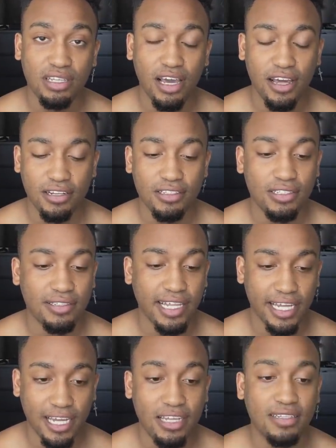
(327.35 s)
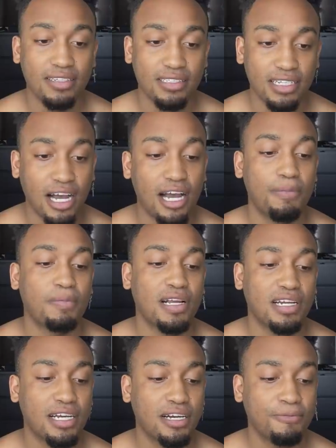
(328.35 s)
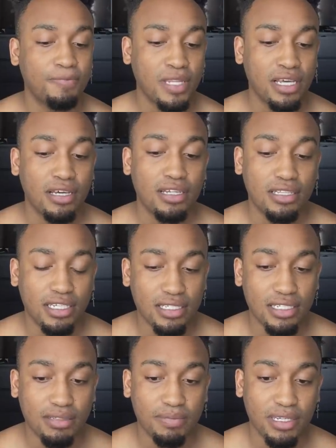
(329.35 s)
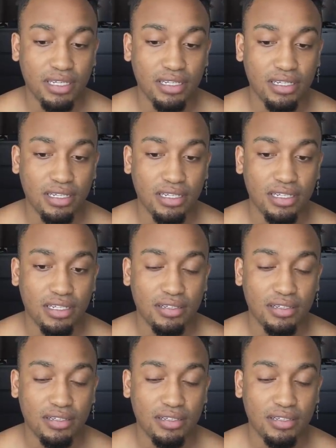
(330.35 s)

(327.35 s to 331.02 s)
It is, like, in this time right now, this has been,